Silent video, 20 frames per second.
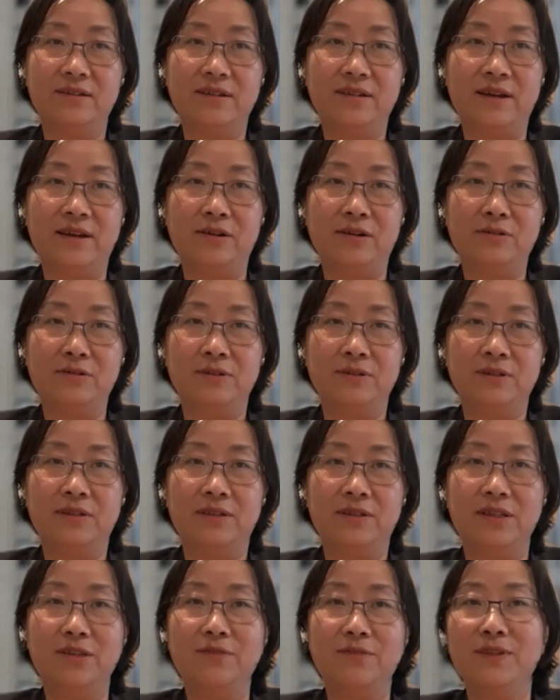Now,
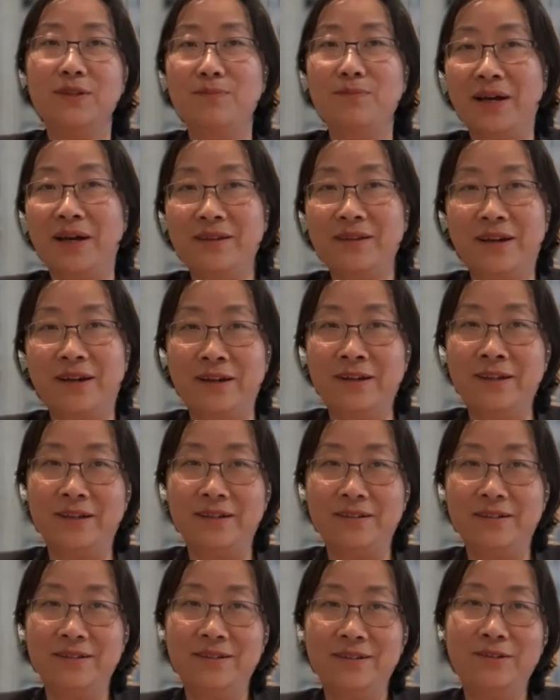even the buy the
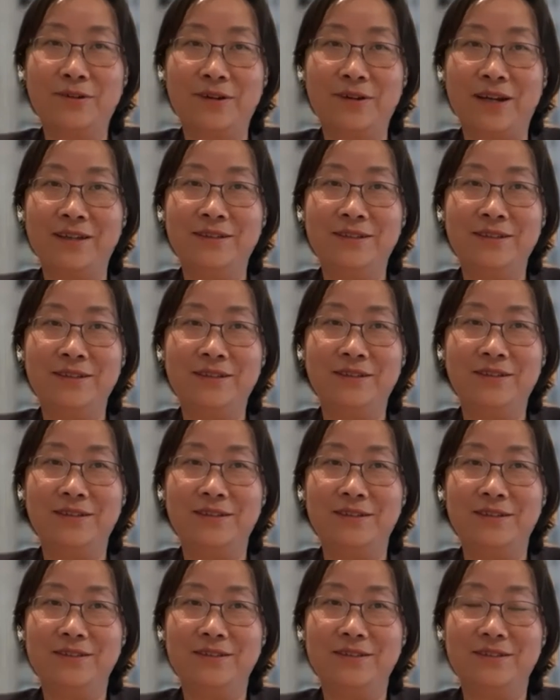leader
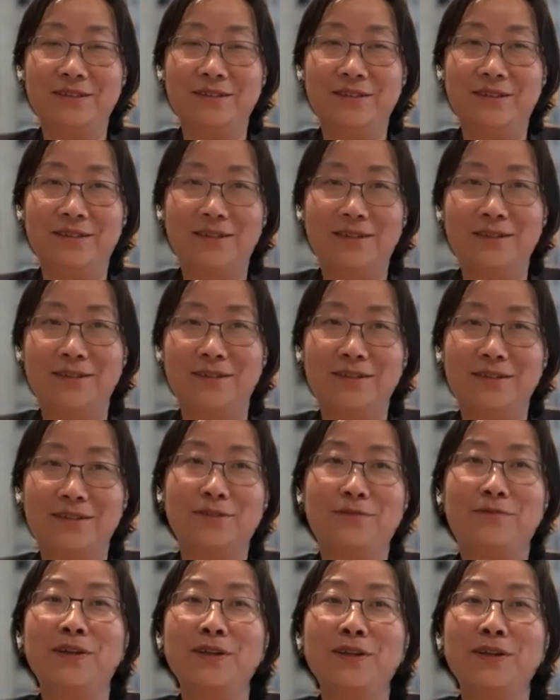idea is
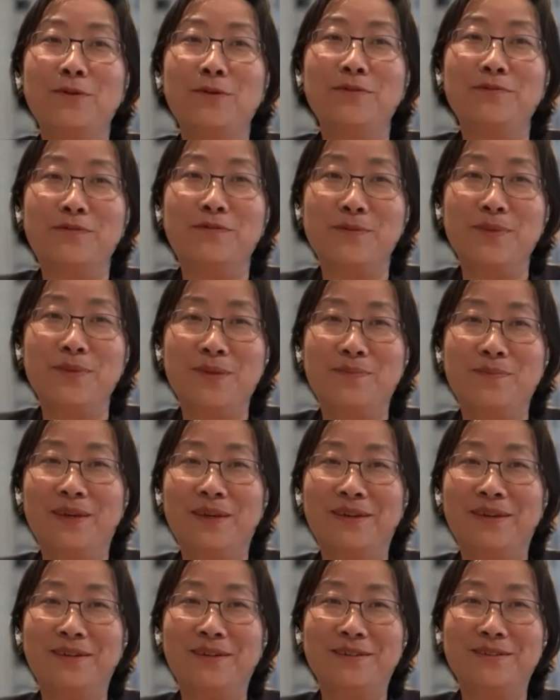a funny one for me
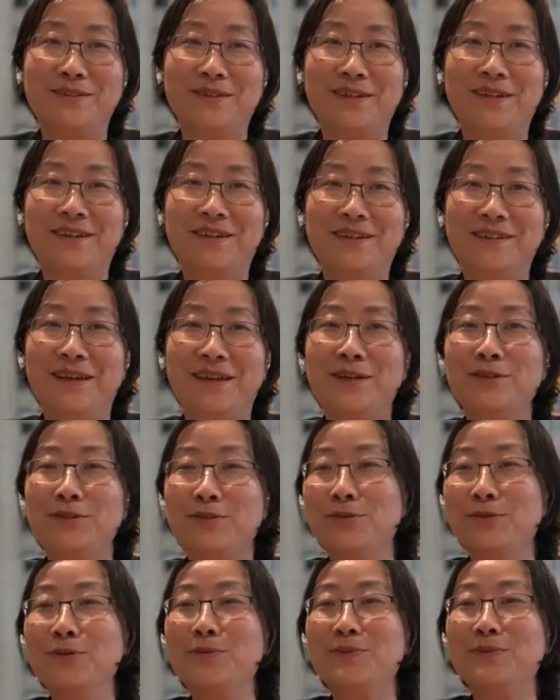because that
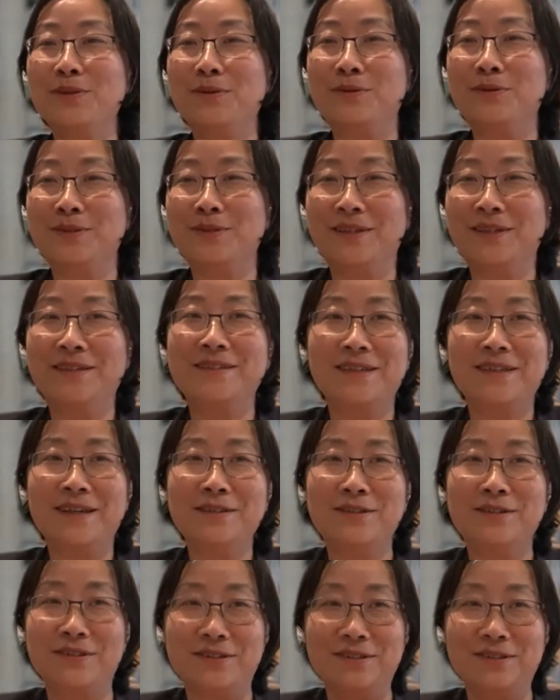assumes there's a
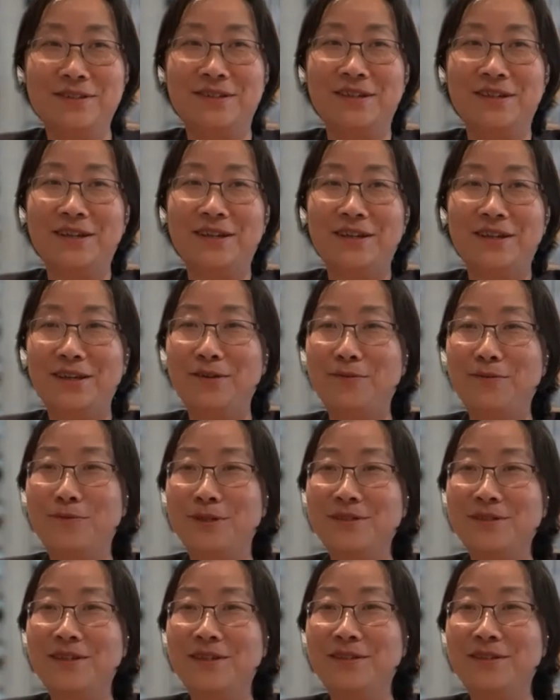consensus in
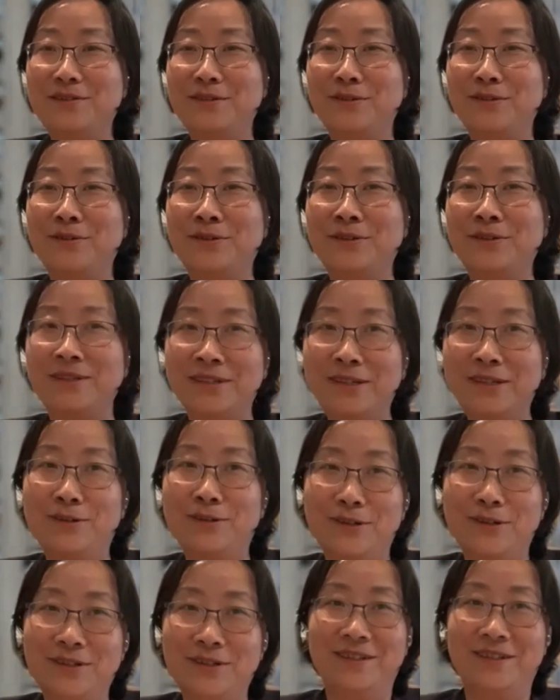what's considered a
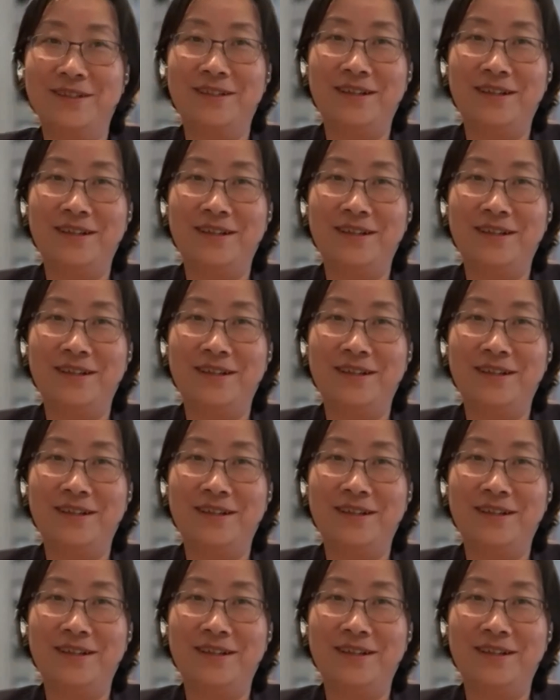leader.